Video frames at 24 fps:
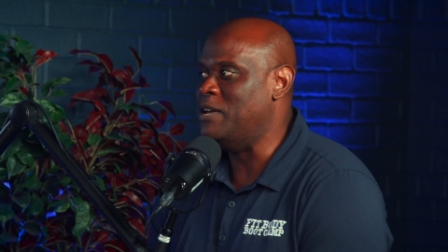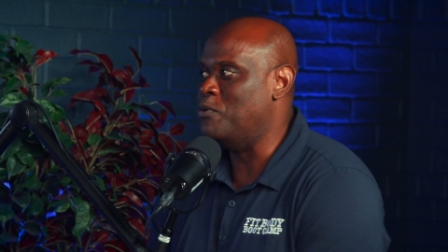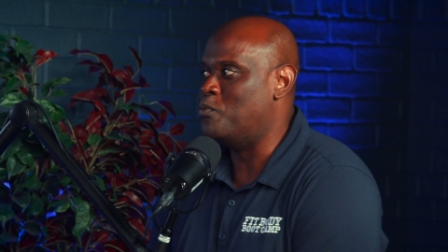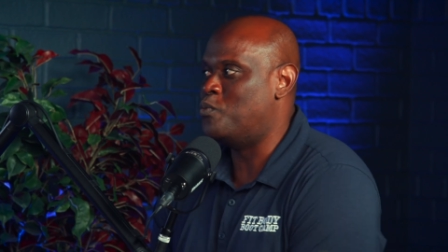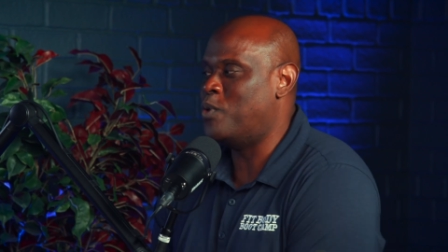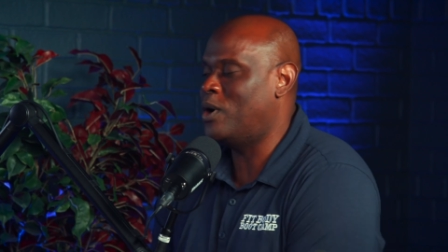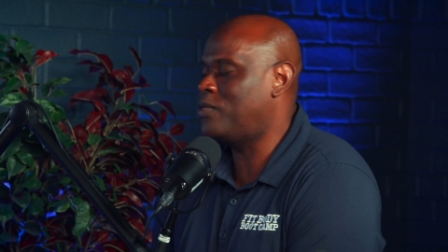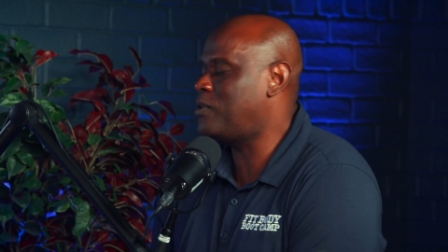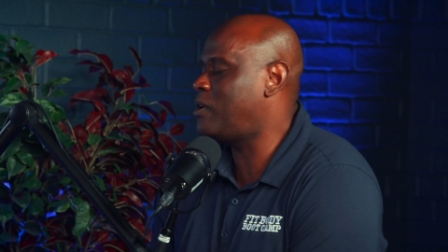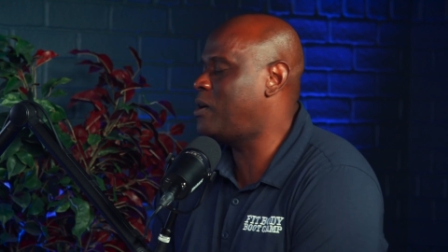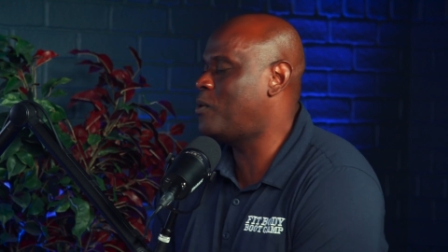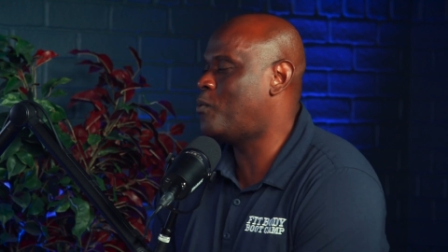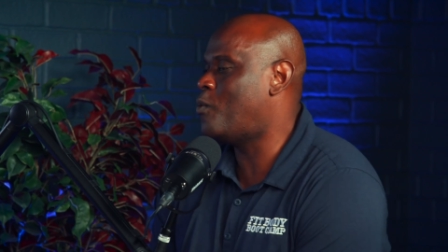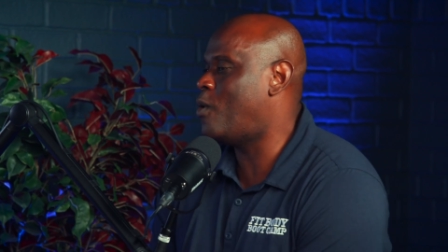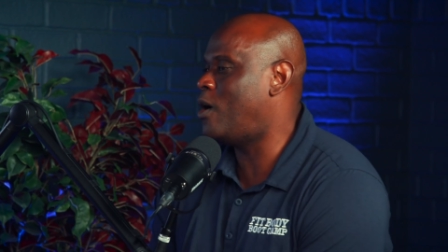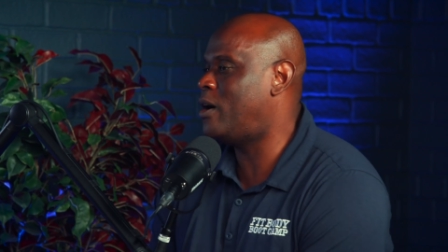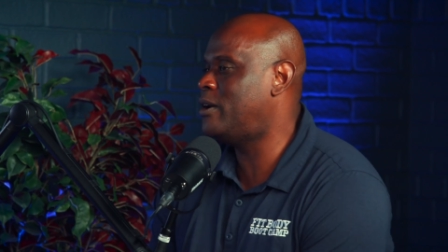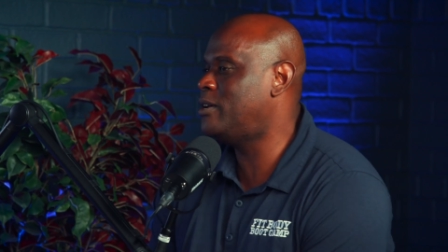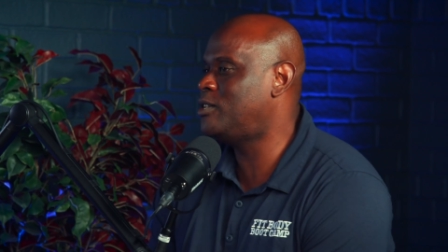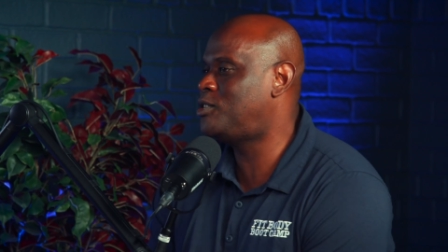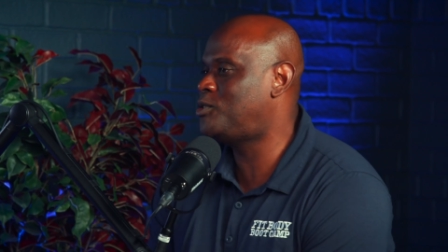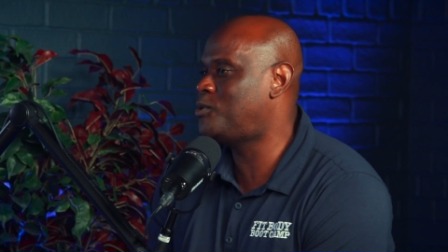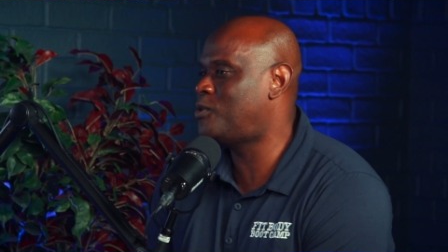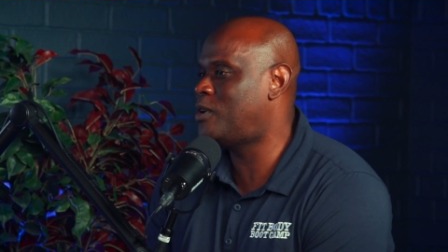whether I
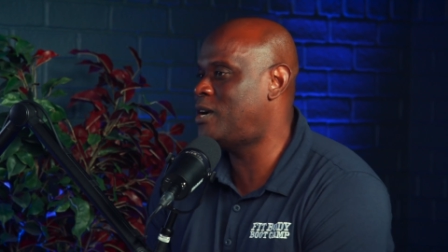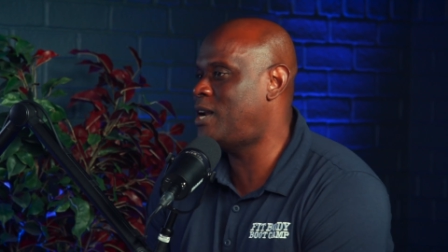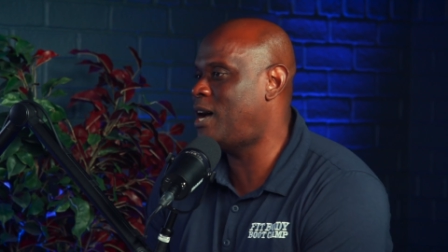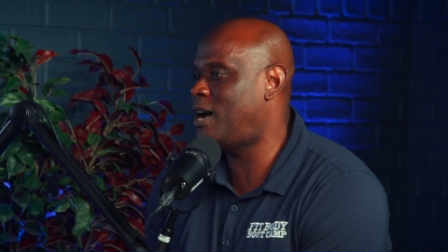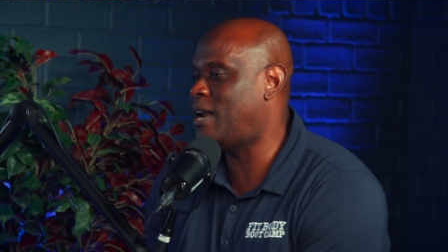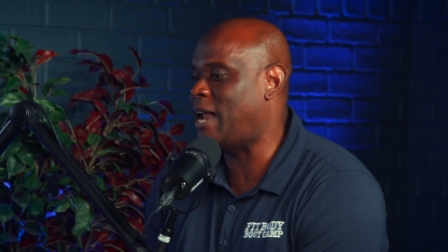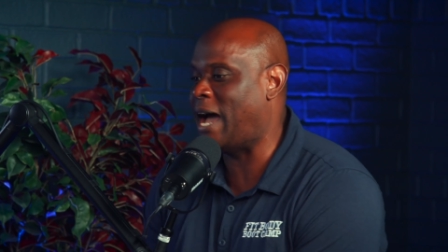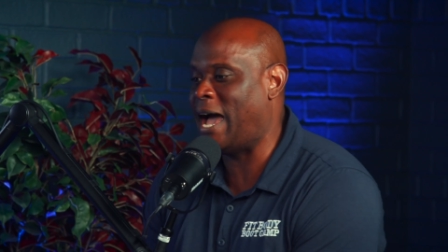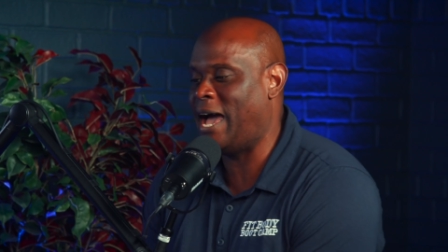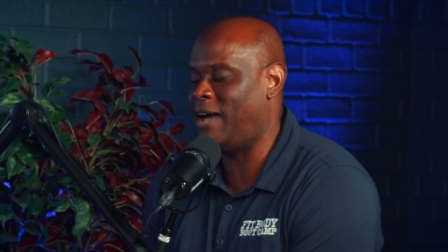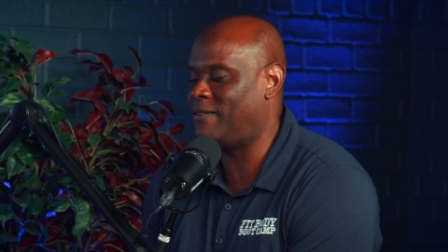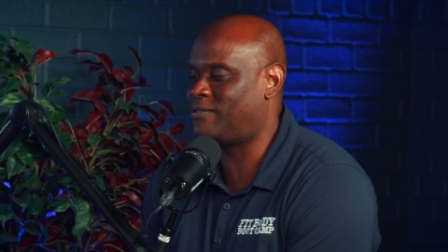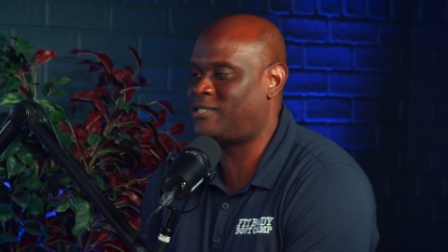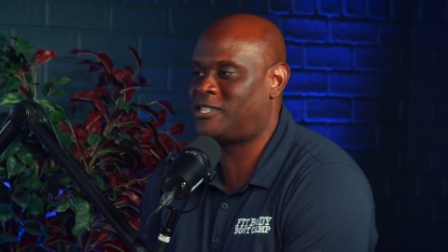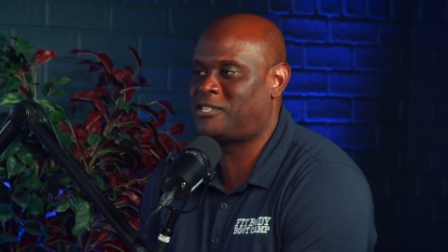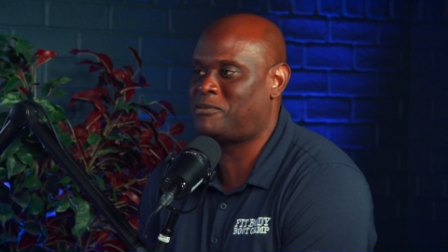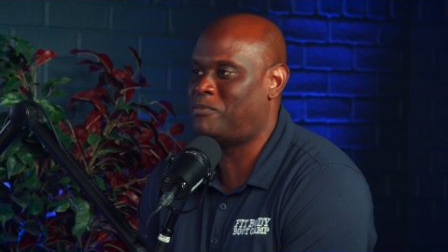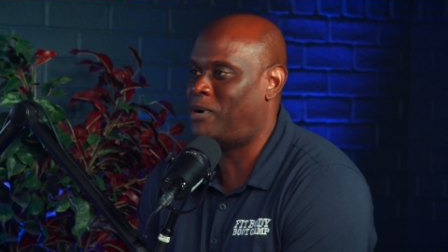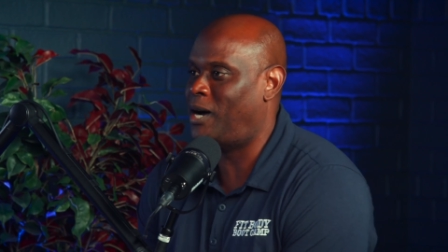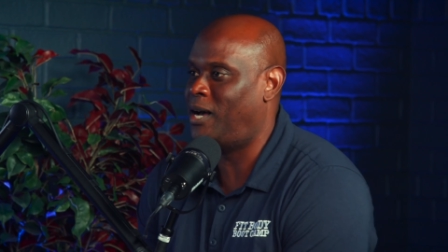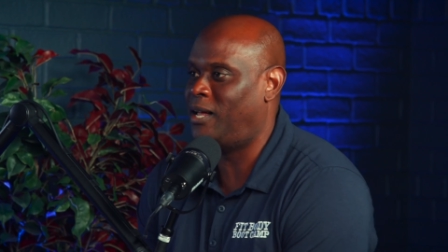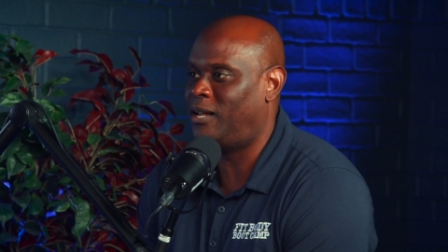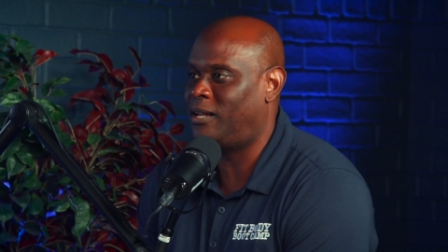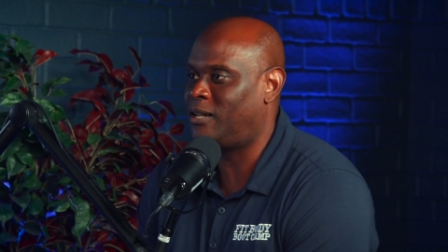wanted to or not, I have to
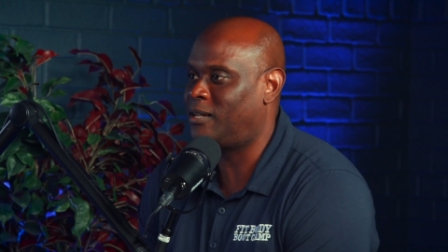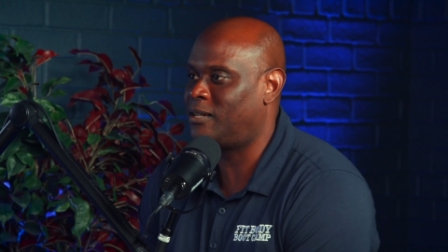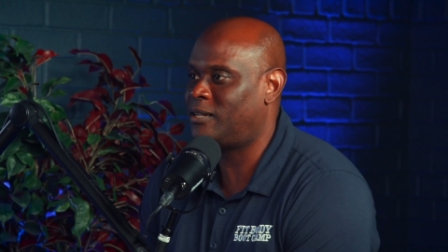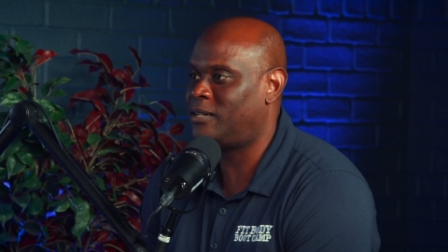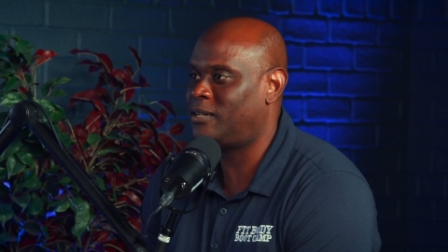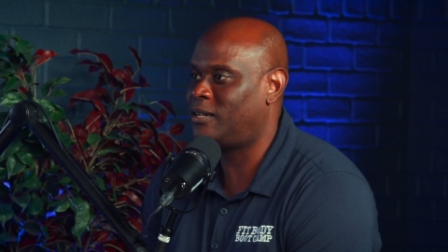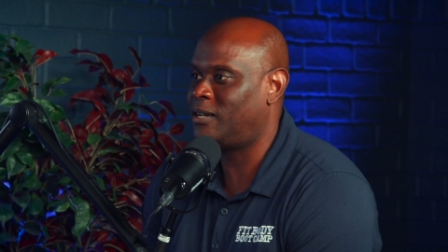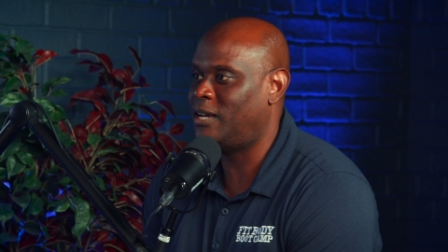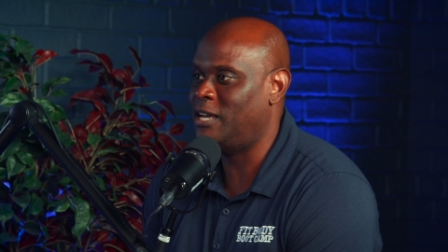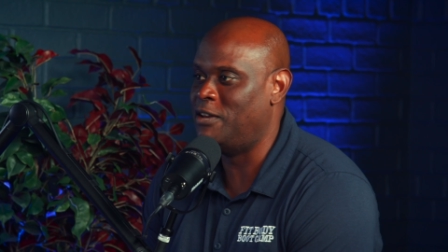smile. Yeah.